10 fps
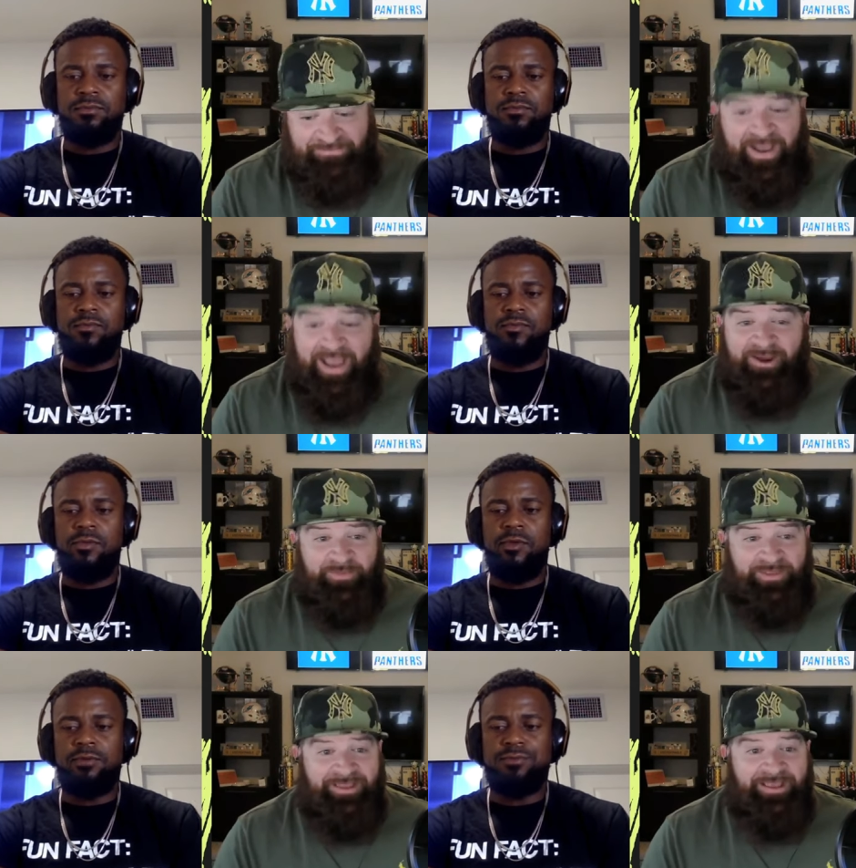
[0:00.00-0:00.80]

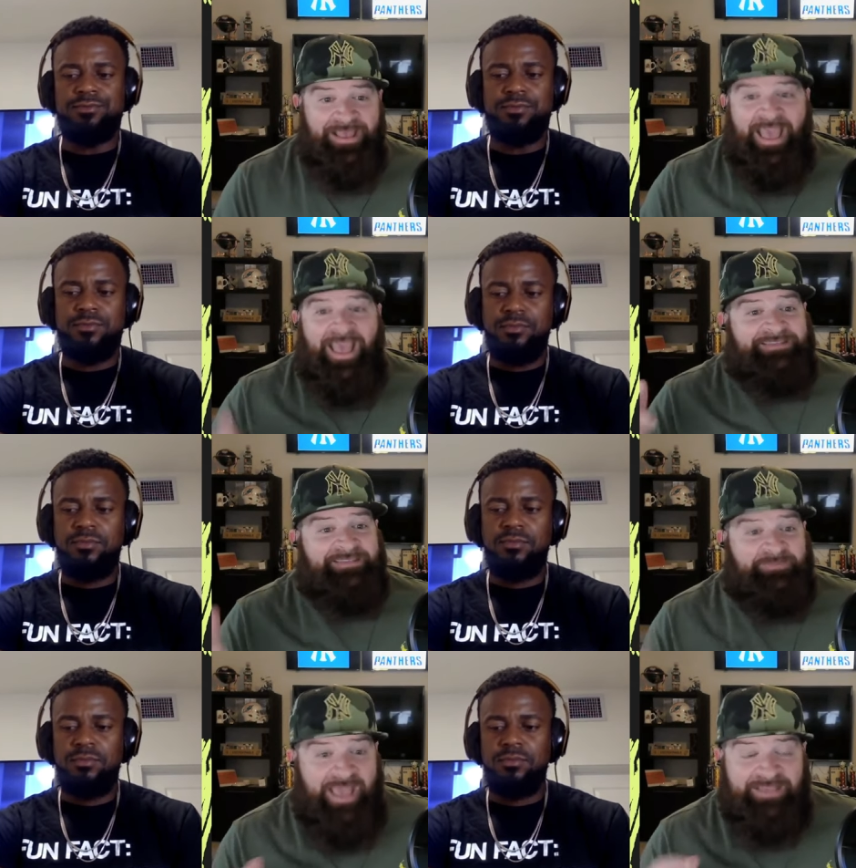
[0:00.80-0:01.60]
Speaker 1: environment
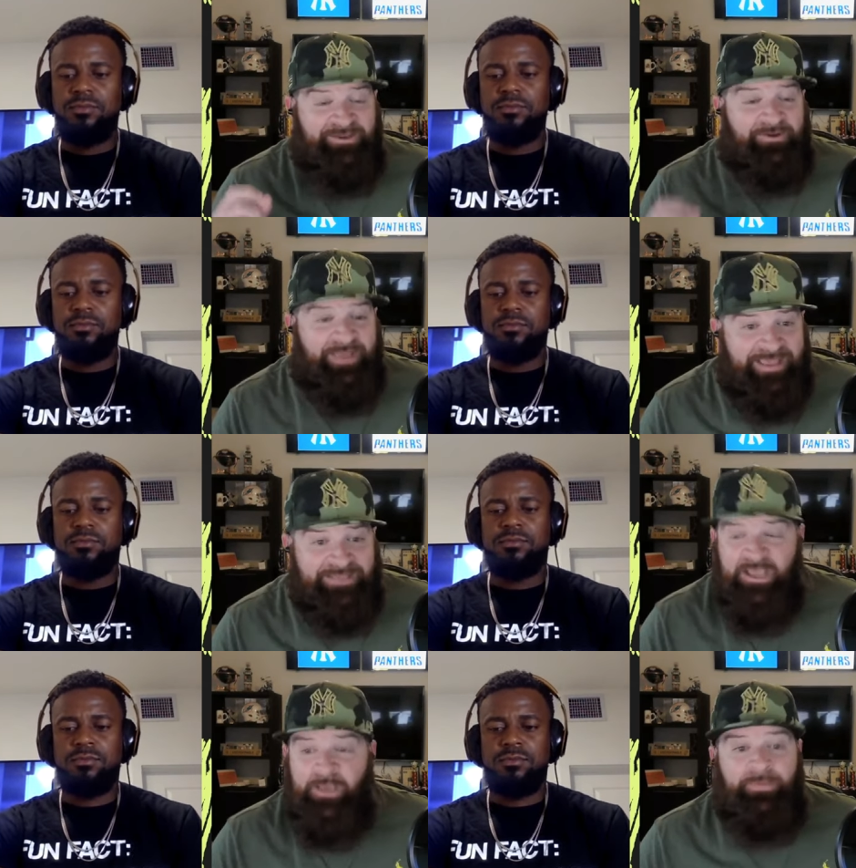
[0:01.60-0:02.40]
as is, as there
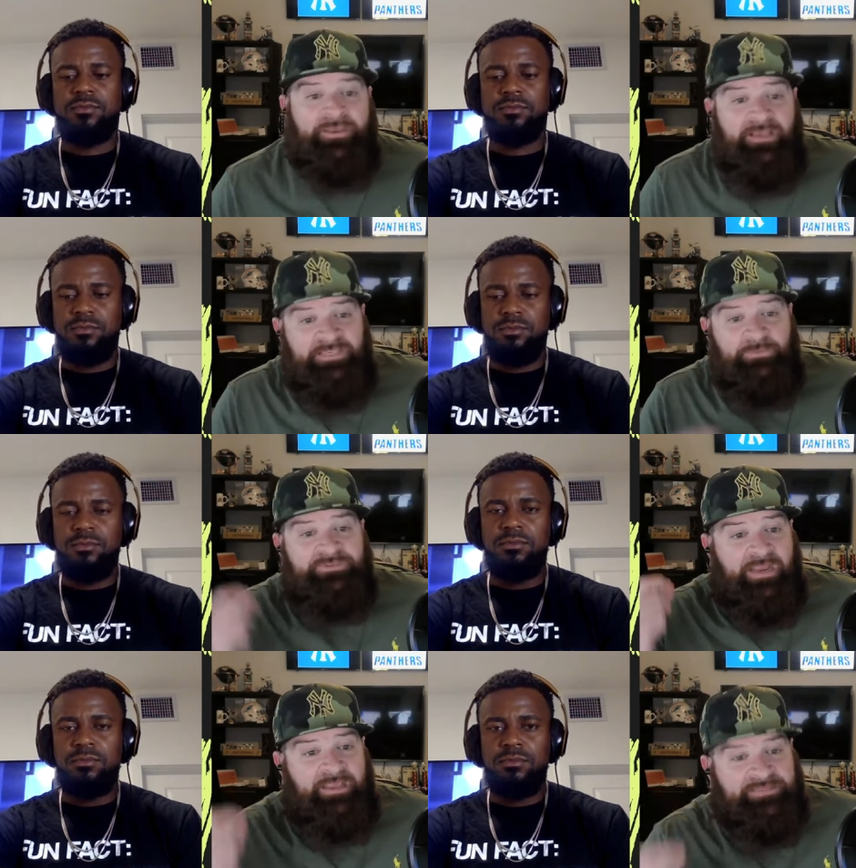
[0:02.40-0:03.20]
is because
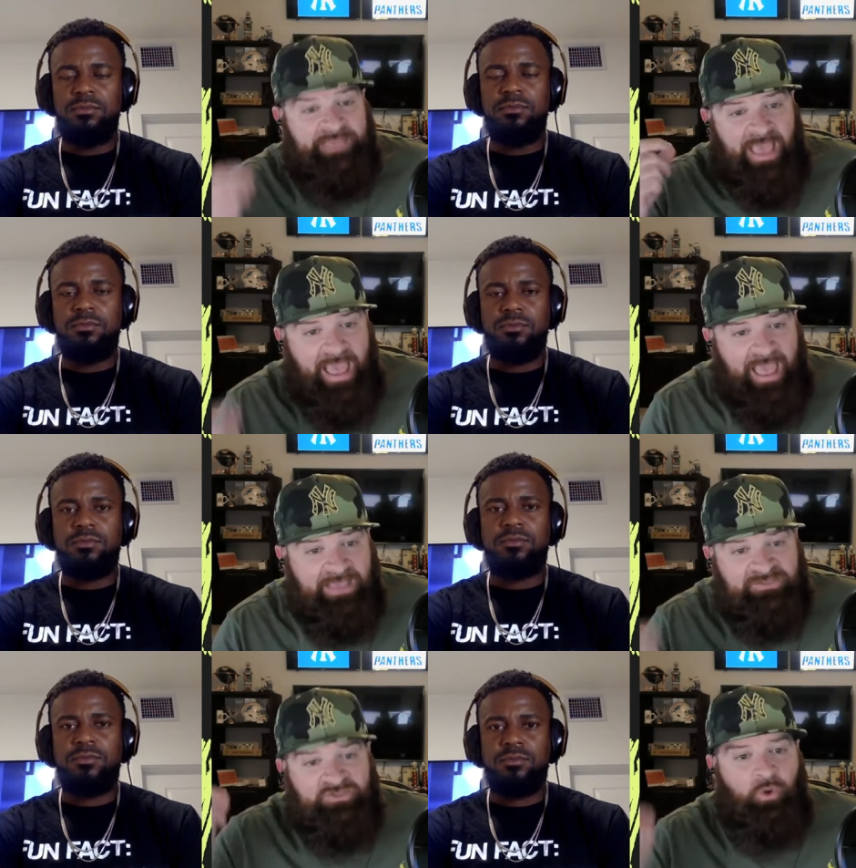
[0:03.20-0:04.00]
he was getting his
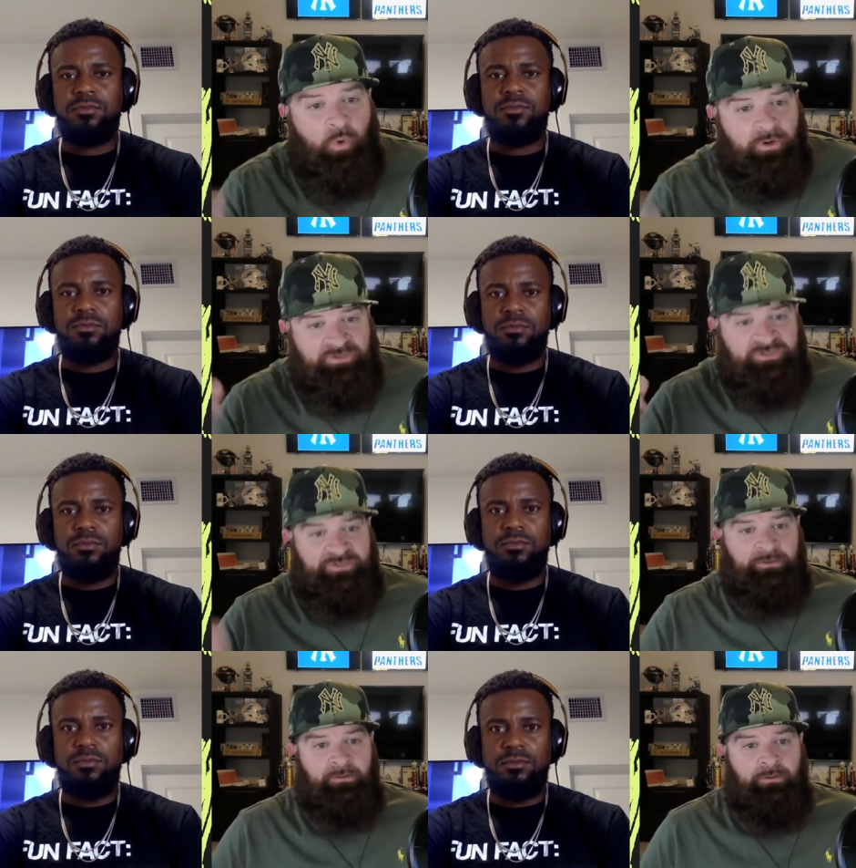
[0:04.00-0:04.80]
ass
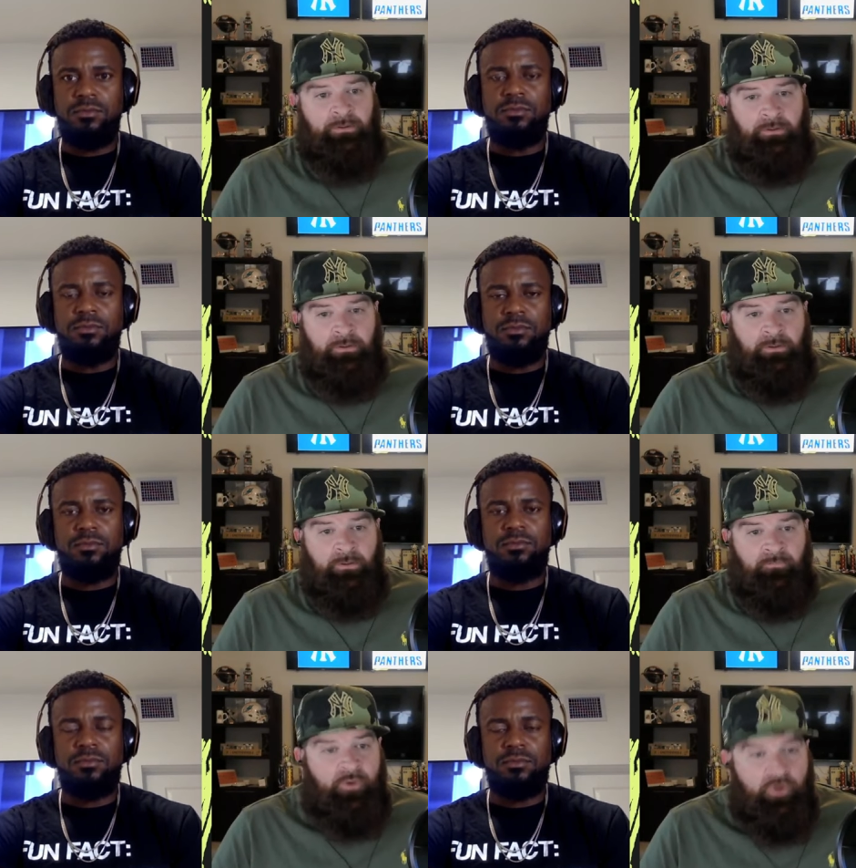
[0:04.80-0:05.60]
torched
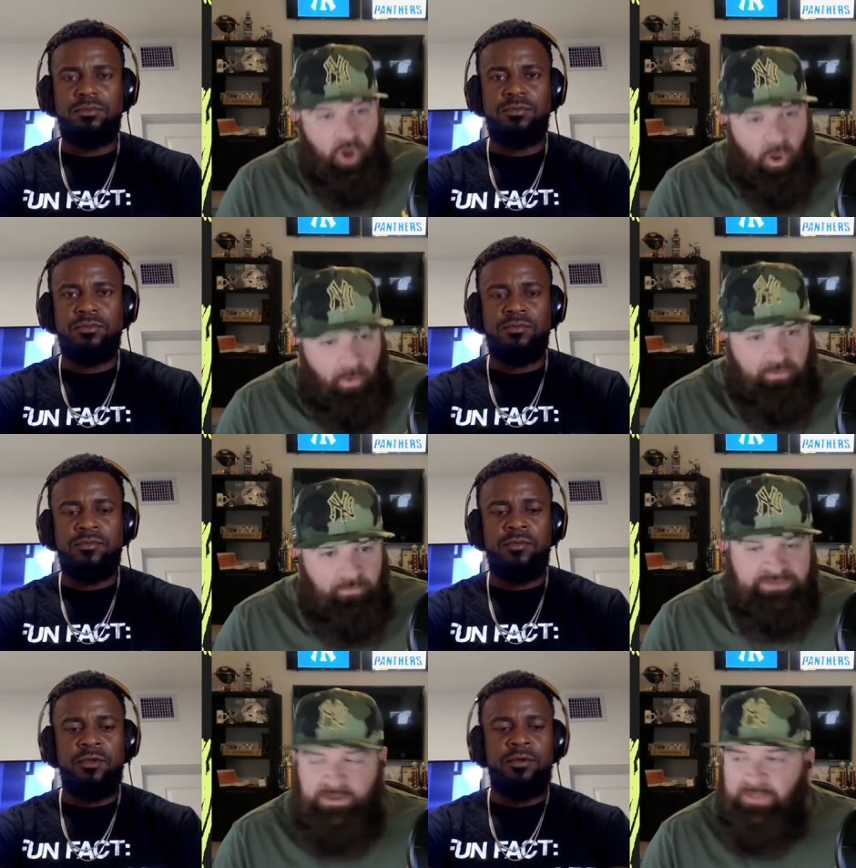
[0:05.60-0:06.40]
for
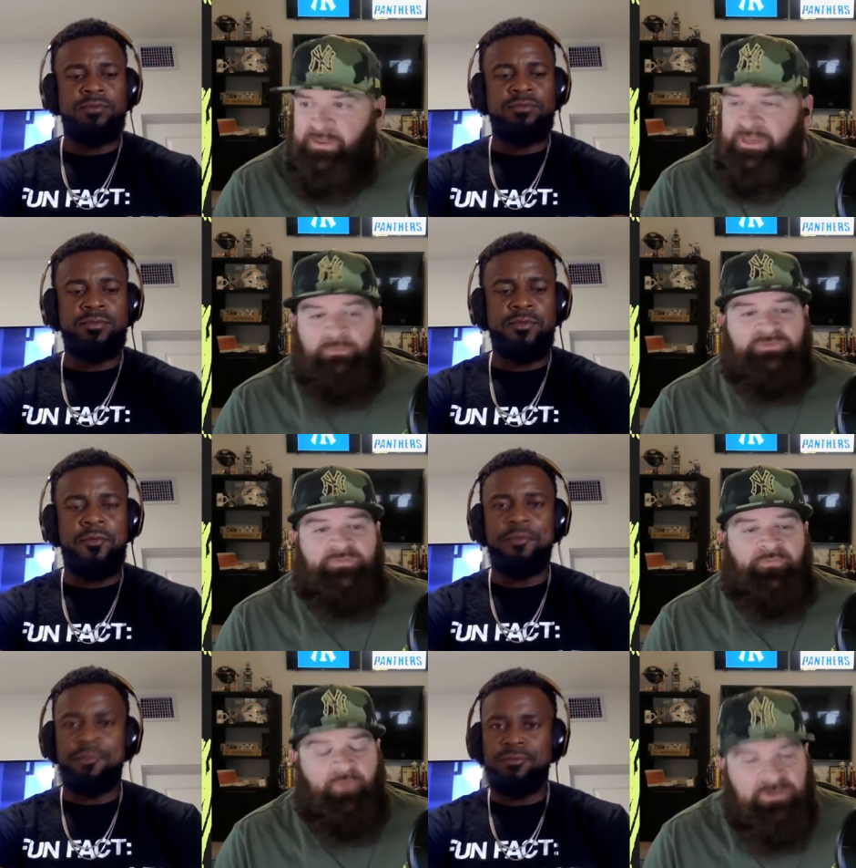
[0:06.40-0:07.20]
no other reason other than he
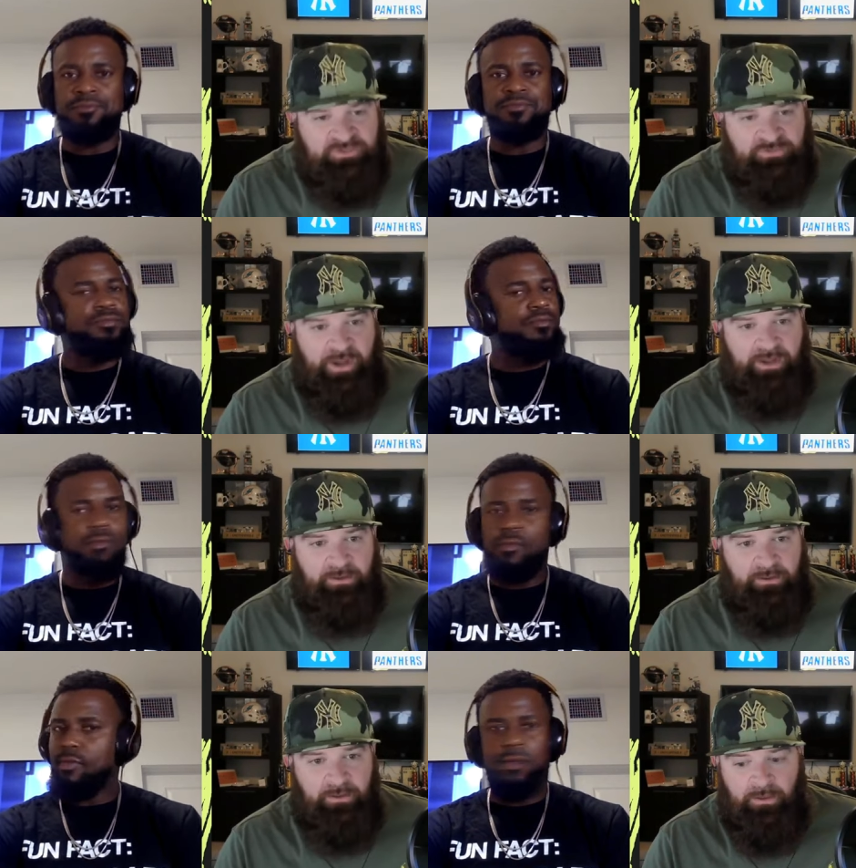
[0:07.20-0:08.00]
was frustrated.